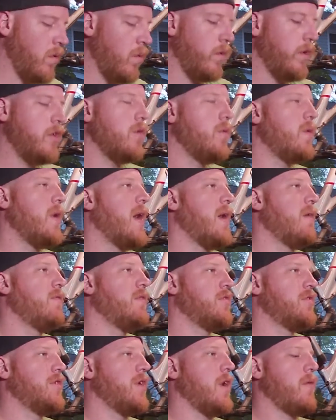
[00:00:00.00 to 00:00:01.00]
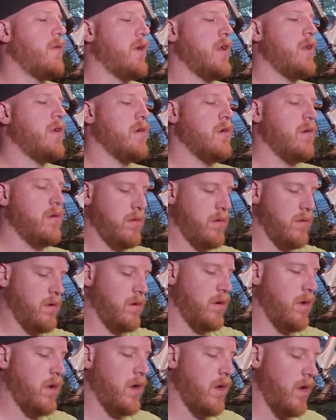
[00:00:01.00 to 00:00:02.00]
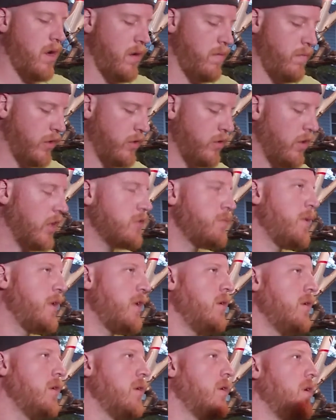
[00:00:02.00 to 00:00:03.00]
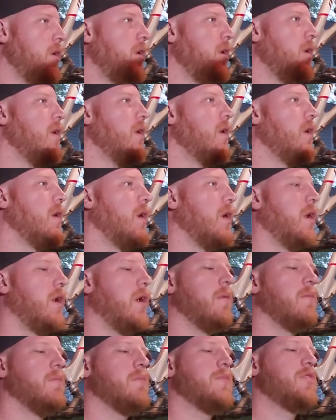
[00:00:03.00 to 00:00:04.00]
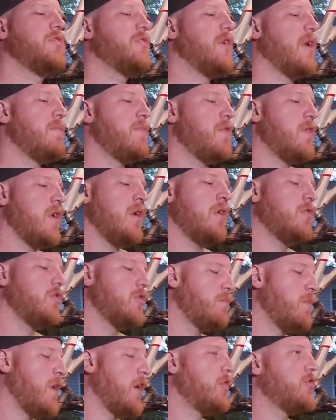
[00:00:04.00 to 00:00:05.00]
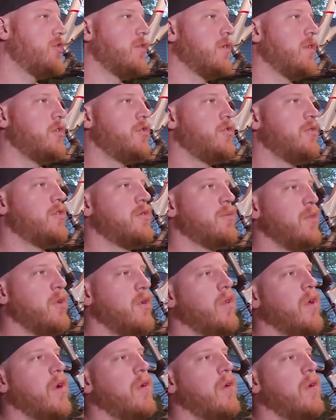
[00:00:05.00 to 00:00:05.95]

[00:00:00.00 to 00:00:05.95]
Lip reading: we do have this guy right here, the crossbeam. Same thing, just make sure that you smooth